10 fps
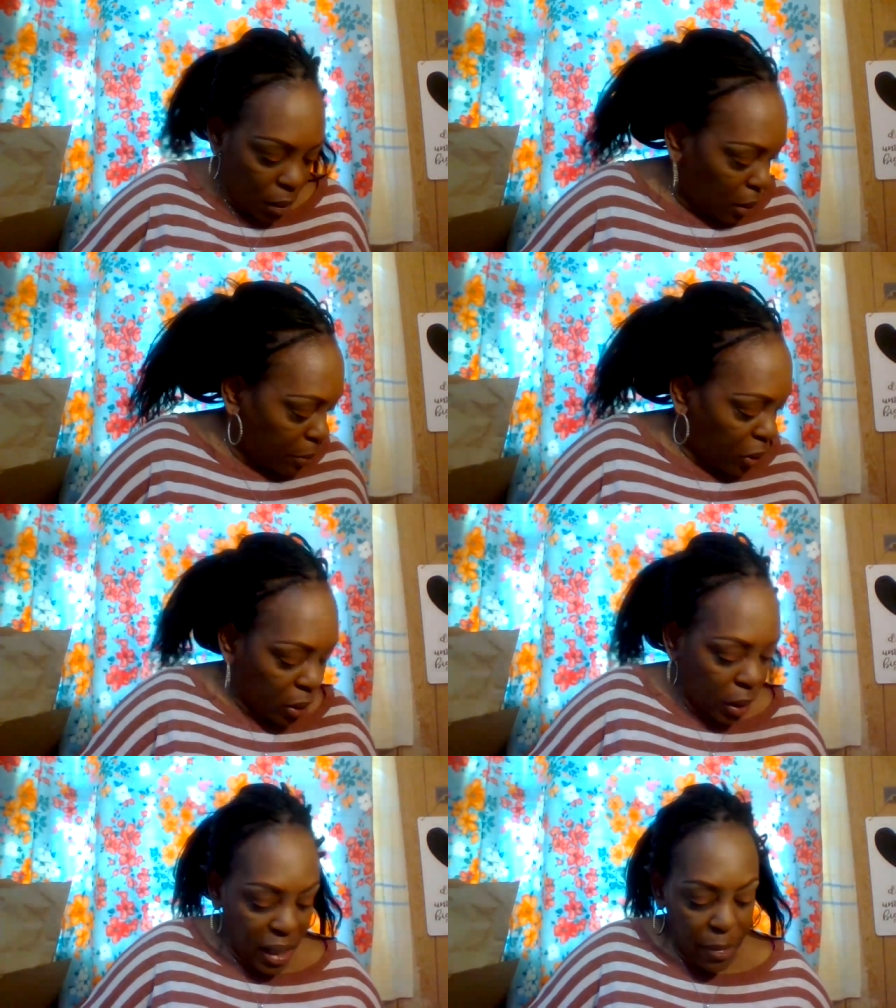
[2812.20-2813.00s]
I'm
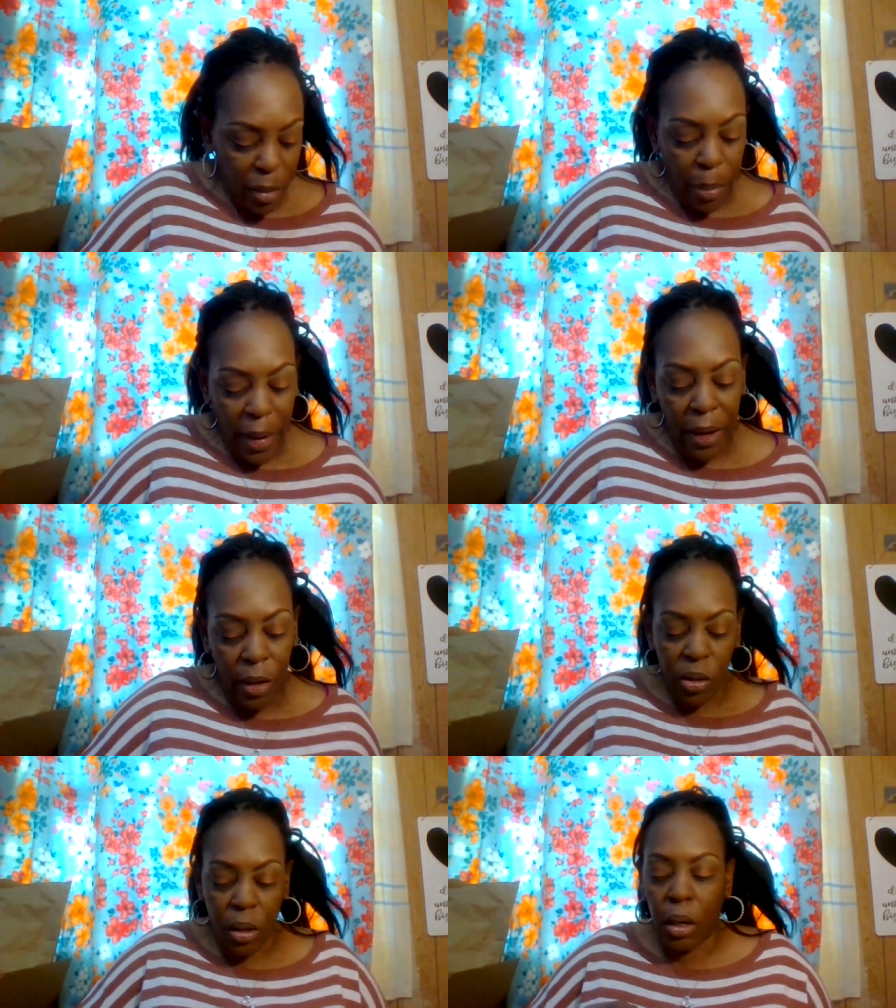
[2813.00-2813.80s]
going to keep the
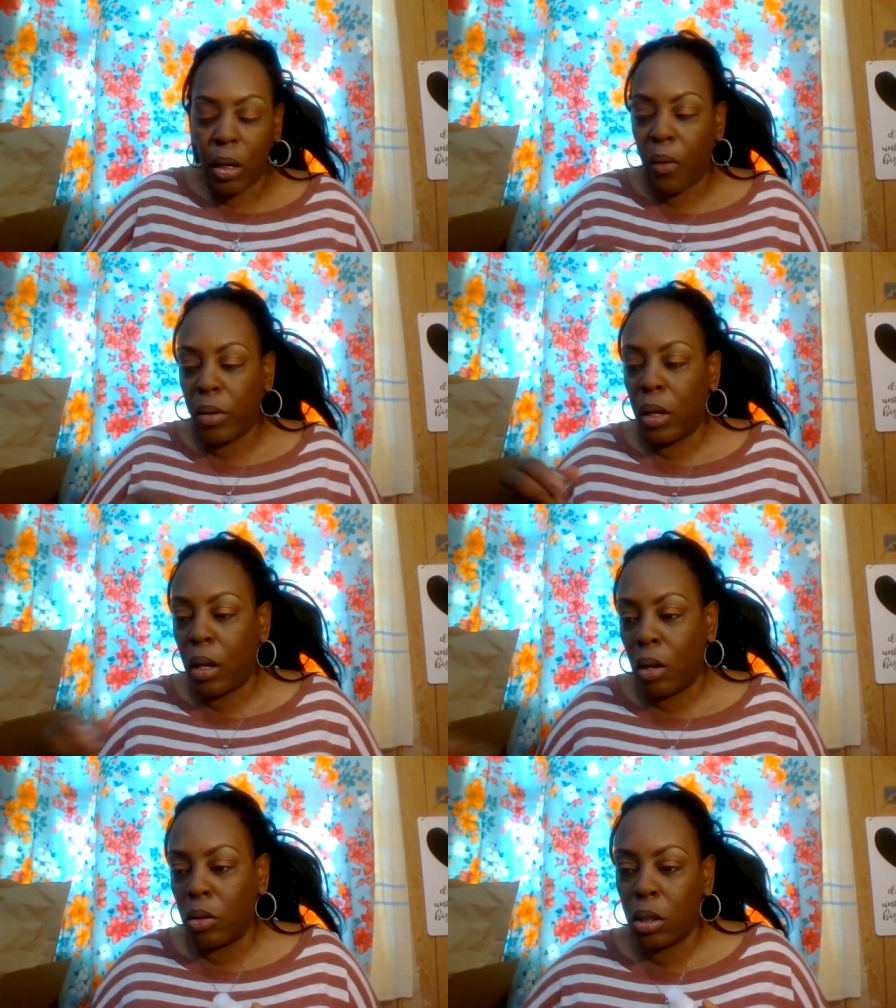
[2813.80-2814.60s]
packaging and everything
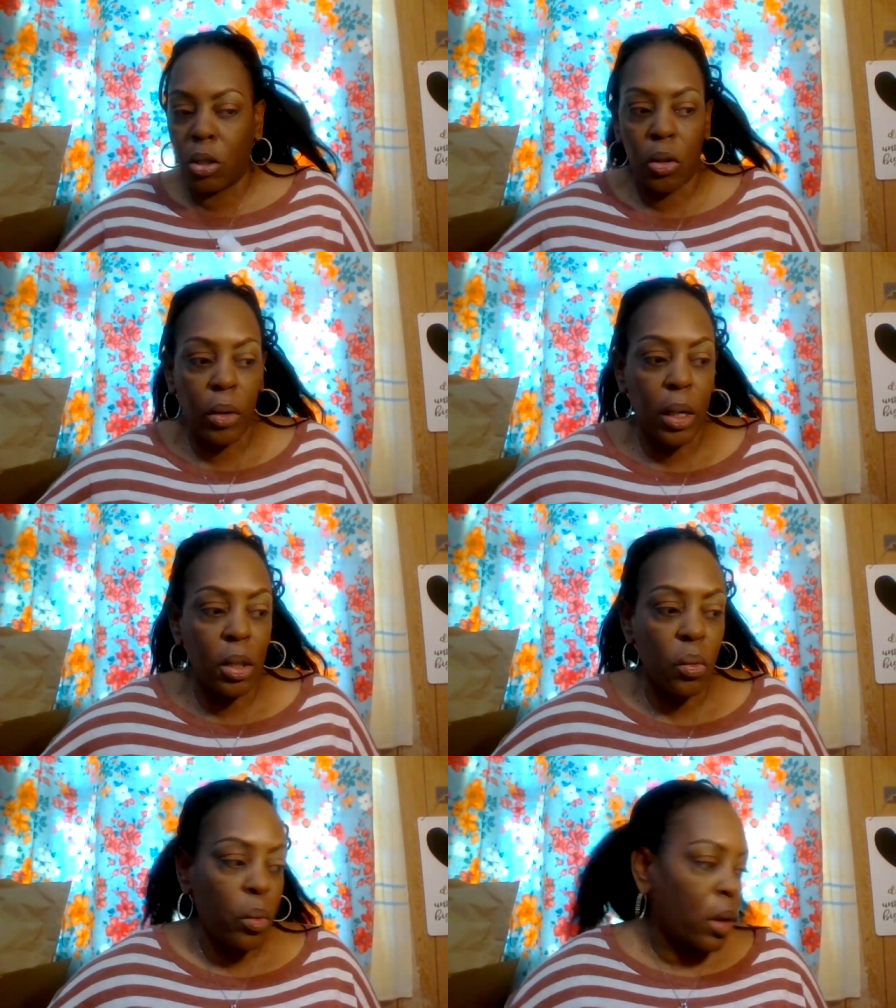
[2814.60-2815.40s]
else to it
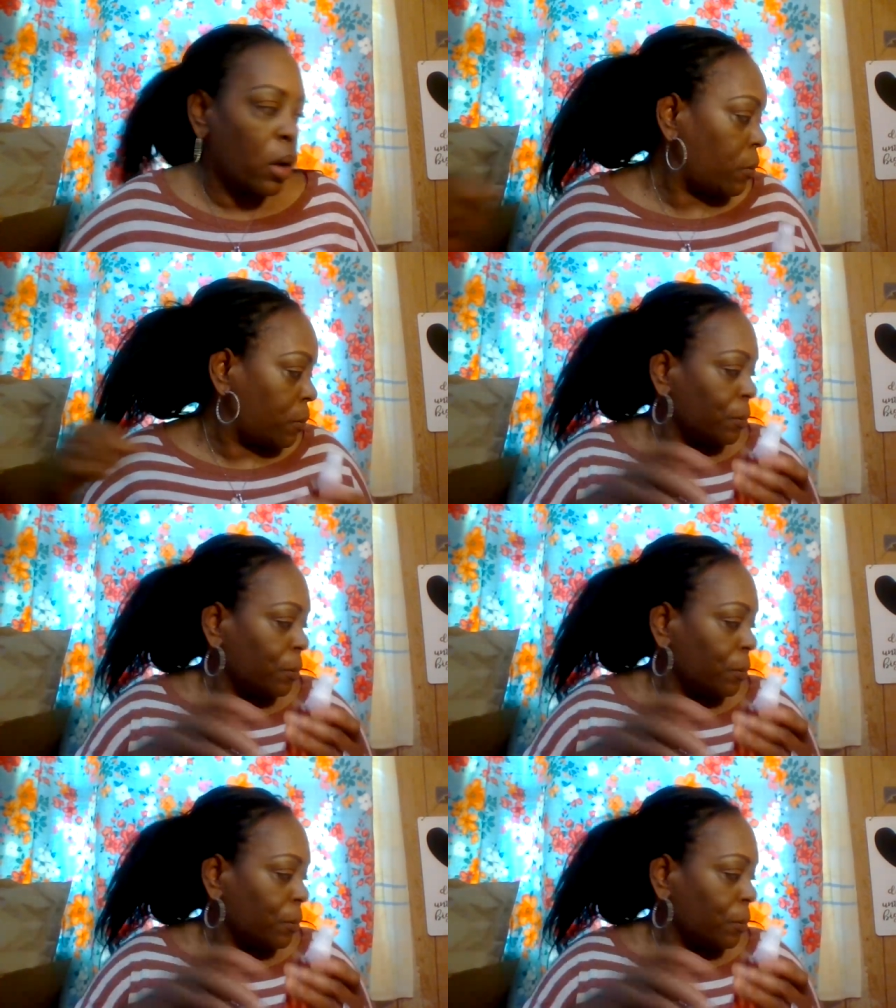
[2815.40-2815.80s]
as well.